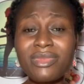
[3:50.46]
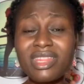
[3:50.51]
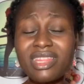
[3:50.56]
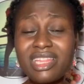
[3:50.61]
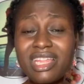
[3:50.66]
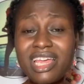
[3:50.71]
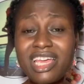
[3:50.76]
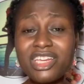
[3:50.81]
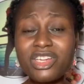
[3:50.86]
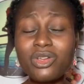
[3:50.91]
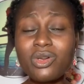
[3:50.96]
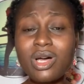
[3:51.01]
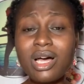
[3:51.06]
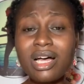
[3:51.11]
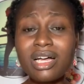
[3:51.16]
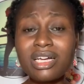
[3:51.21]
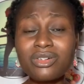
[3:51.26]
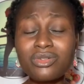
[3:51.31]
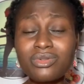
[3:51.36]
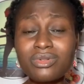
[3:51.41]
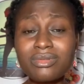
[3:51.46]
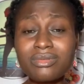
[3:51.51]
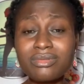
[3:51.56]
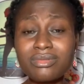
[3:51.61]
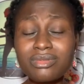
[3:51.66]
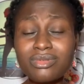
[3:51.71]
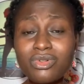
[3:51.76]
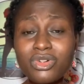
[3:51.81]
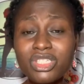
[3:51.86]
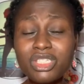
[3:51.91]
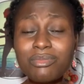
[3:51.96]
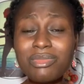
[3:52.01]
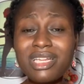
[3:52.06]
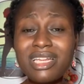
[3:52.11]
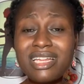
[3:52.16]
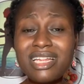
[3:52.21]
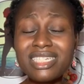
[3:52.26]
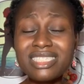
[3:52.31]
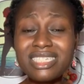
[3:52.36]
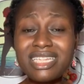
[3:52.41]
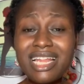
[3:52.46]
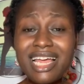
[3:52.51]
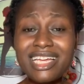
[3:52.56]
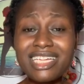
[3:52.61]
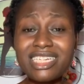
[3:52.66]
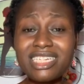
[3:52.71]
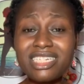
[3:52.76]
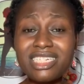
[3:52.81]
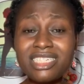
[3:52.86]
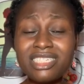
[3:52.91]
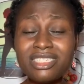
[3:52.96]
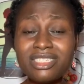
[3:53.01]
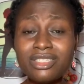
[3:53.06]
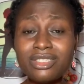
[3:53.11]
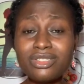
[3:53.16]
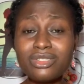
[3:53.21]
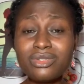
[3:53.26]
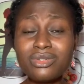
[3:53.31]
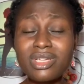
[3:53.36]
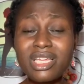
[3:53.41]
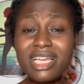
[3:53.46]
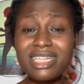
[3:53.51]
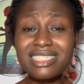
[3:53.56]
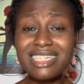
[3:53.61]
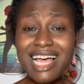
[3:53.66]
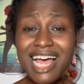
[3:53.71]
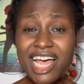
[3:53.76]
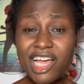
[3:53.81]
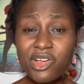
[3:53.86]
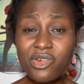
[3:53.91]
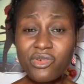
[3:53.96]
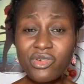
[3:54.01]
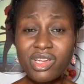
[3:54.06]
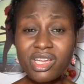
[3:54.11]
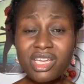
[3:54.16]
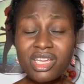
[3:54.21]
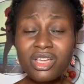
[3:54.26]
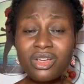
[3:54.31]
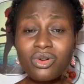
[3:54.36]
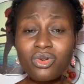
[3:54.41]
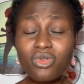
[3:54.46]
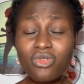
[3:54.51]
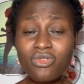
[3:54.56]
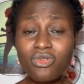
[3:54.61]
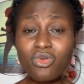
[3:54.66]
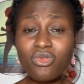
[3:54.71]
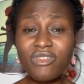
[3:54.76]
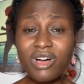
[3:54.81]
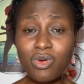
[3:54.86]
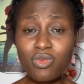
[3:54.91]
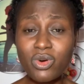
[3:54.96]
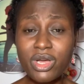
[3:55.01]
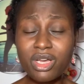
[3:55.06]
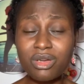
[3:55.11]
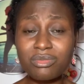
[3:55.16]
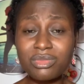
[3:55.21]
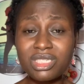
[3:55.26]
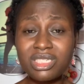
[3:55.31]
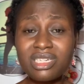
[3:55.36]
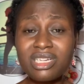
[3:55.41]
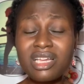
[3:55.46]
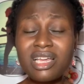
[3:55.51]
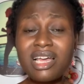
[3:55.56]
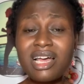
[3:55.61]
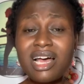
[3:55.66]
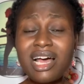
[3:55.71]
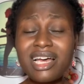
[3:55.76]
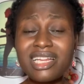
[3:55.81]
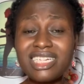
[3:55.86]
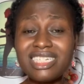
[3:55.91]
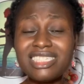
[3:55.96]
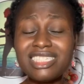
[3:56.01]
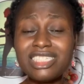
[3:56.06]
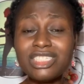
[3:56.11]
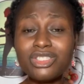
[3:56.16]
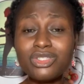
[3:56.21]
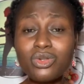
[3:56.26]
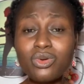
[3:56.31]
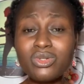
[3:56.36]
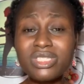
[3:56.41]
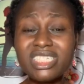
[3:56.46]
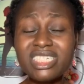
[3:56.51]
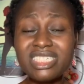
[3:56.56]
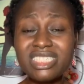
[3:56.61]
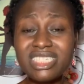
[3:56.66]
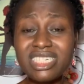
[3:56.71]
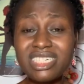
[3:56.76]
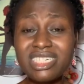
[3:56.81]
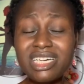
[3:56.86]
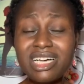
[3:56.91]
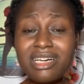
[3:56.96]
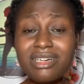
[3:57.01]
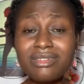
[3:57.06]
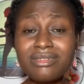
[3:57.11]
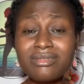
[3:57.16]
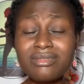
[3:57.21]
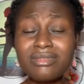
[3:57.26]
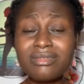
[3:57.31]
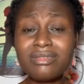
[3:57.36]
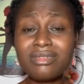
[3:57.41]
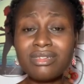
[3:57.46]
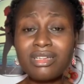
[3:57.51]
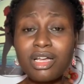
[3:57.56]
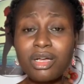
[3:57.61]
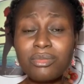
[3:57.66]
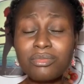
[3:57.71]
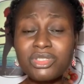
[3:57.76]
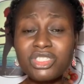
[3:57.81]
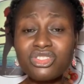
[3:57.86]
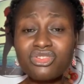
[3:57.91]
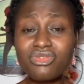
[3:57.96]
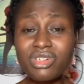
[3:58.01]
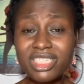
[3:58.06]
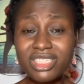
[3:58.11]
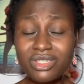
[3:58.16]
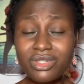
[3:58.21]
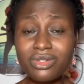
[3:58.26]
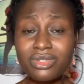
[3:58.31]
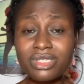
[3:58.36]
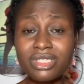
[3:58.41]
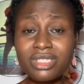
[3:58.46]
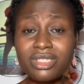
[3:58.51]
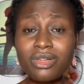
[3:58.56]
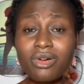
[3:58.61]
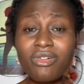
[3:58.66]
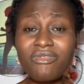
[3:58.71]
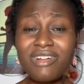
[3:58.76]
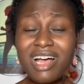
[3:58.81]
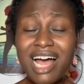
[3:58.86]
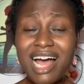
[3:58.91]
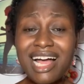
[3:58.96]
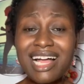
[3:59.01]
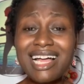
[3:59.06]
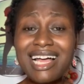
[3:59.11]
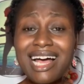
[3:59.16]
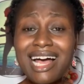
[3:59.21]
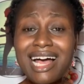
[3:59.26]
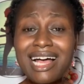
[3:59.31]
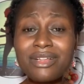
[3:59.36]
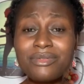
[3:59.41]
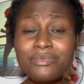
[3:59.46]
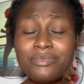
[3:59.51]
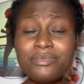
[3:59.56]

then you are going to be less likely to get angry or overwhelmed. And it is those internal stressors of anger,